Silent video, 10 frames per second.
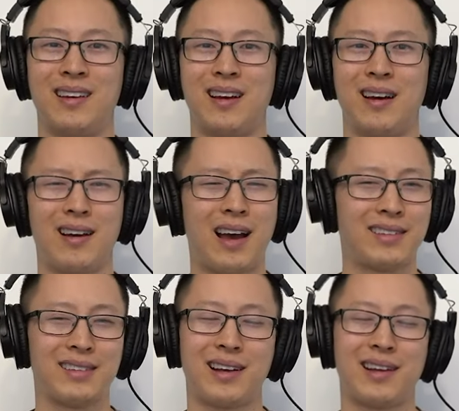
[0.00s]
Uh,
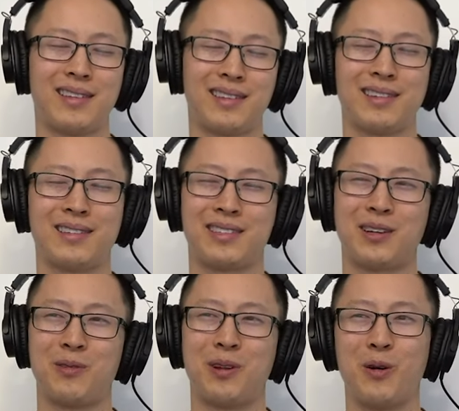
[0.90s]
I, I think they just
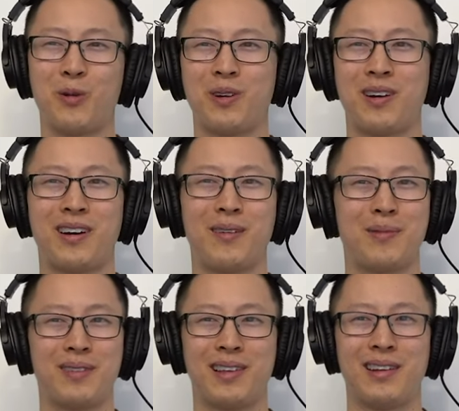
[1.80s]
don't know.
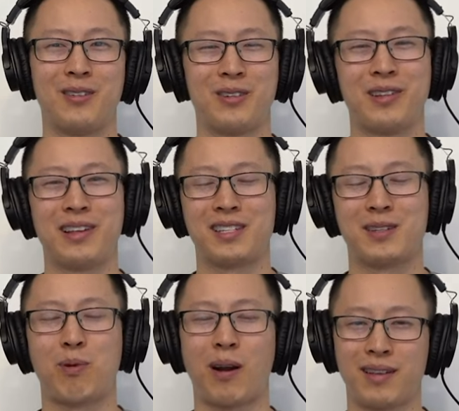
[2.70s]
Um, they don't know that
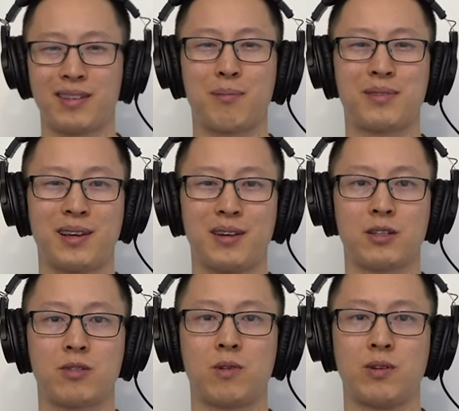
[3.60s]
spreading
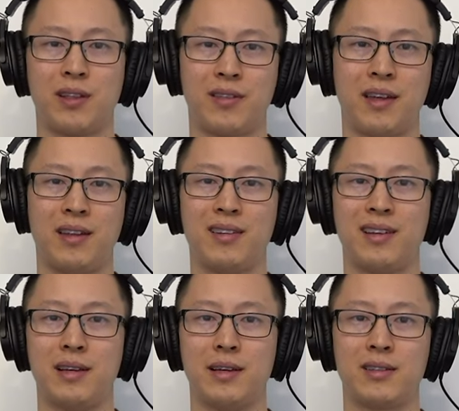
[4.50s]
themselves really thin
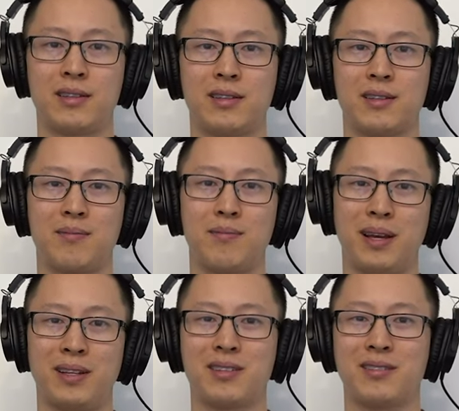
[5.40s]
is
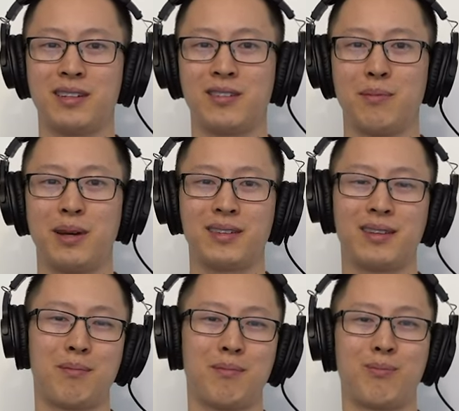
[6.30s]
basically going to make
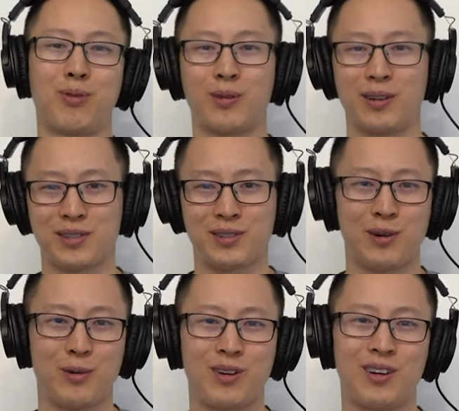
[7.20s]
them progress
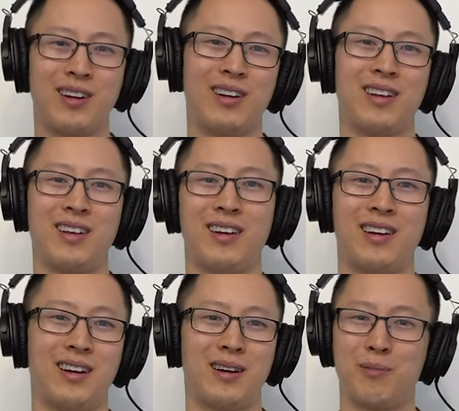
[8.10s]
slower.
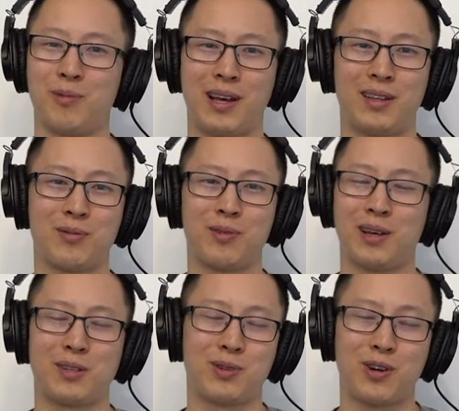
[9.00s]
Um, as,
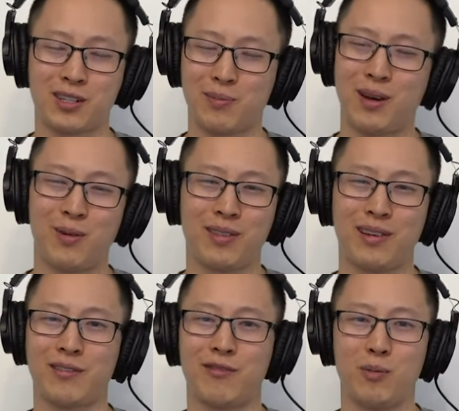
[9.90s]
as we talked about with
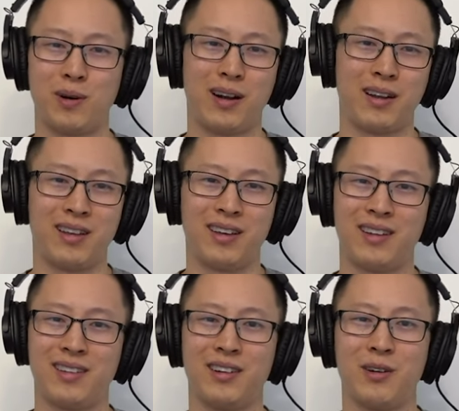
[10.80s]
like the full body
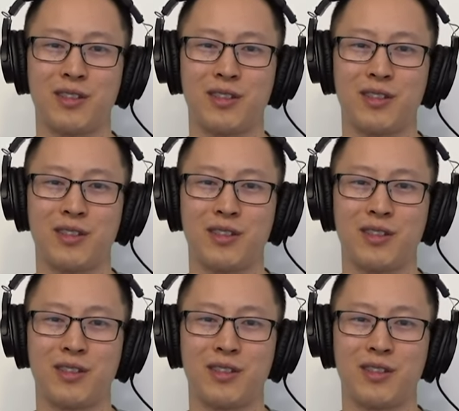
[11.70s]
and, you know,